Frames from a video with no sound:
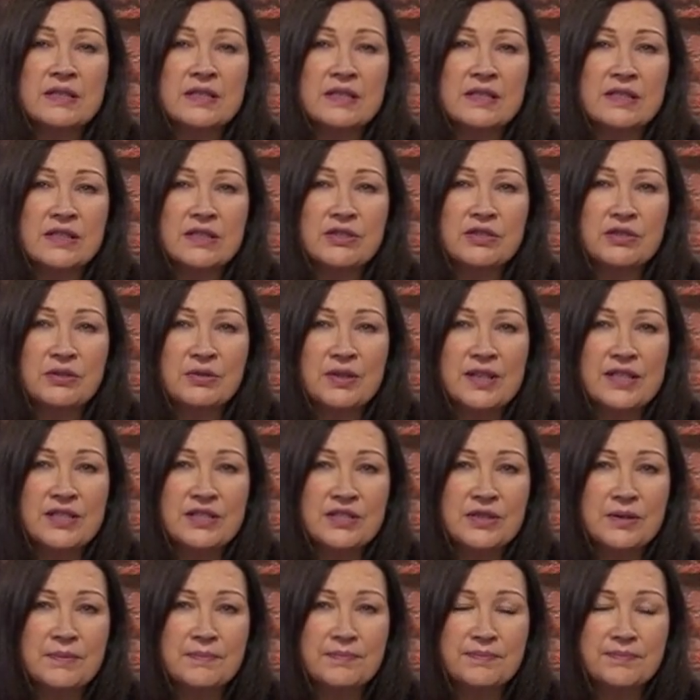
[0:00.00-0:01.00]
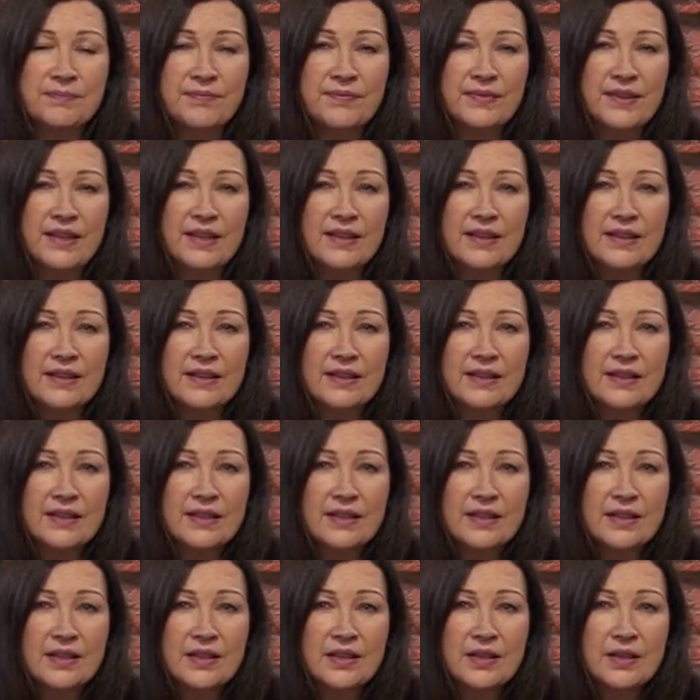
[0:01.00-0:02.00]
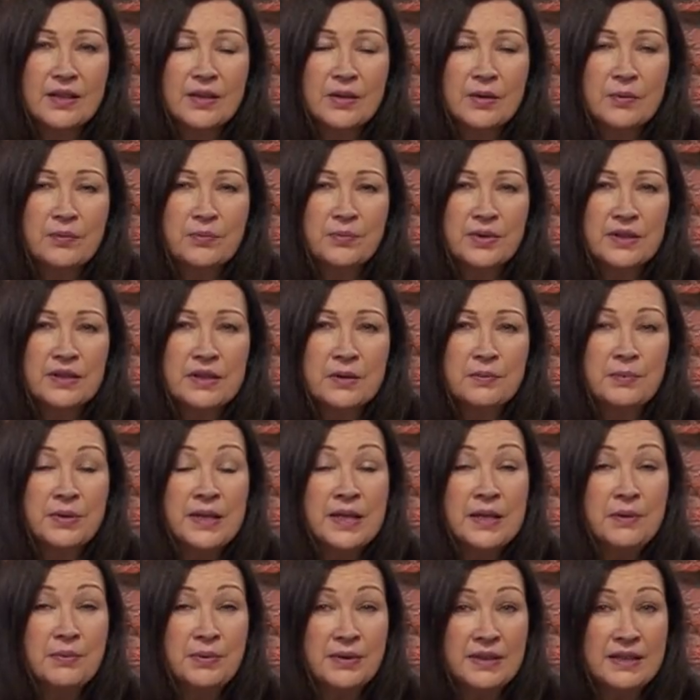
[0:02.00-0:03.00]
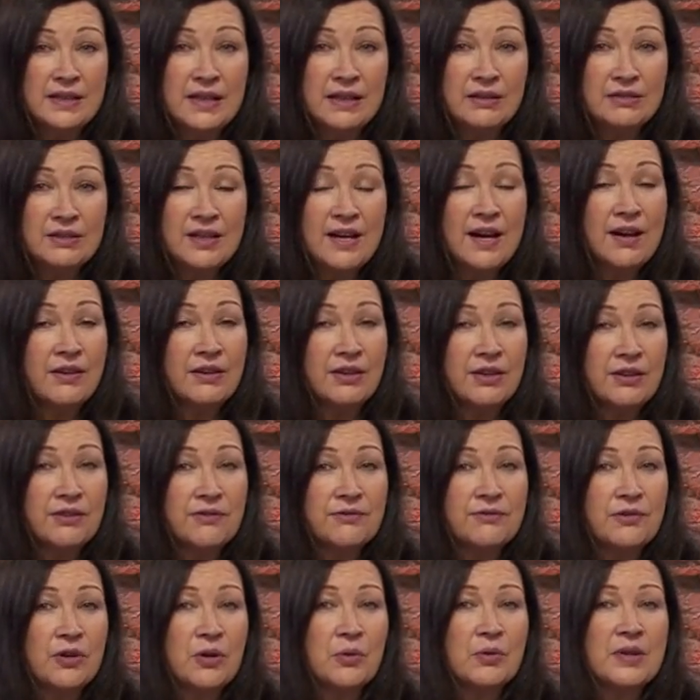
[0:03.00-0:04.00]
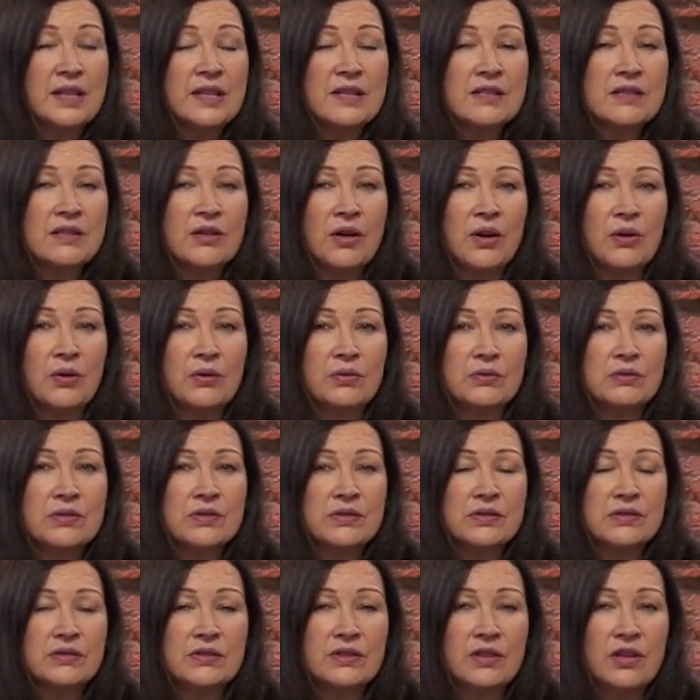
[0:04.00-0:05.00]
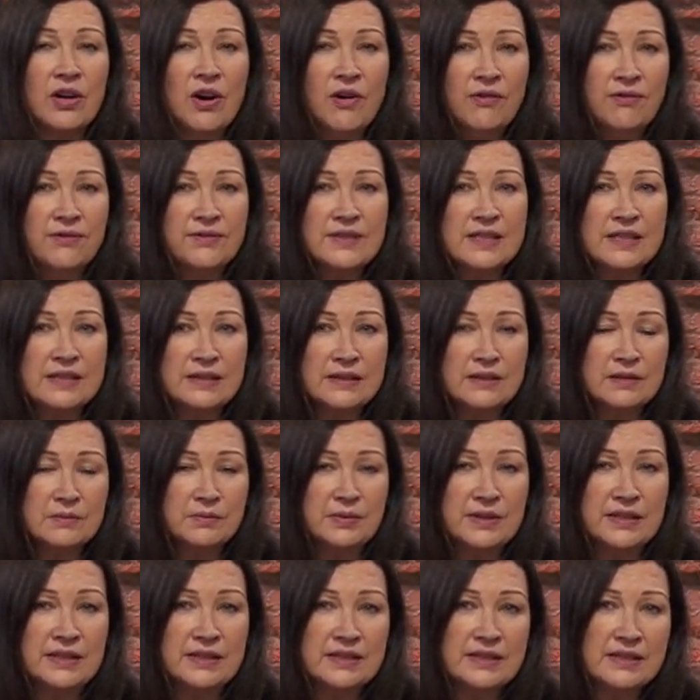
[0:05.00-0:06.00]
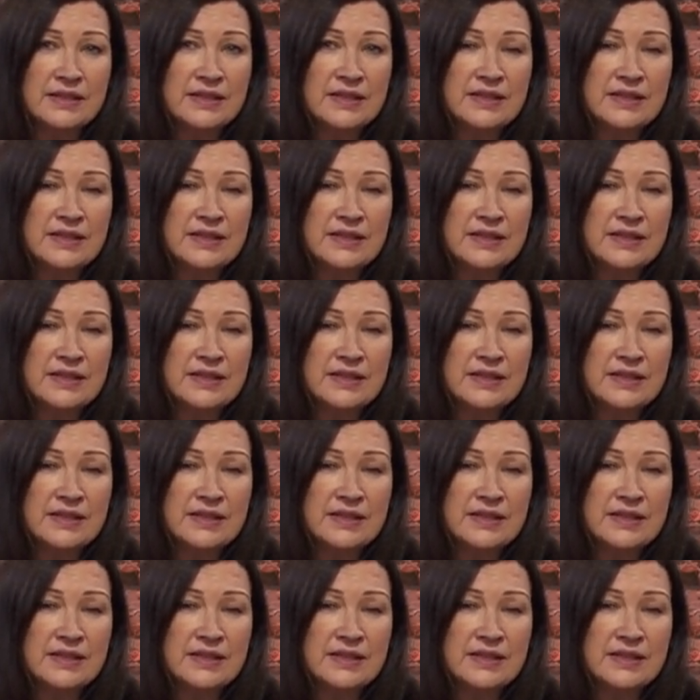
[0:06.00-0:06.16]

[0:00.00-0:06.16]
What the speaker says: the situation. But the baby now, Gareth, 4 weeks old, coughed a little bit in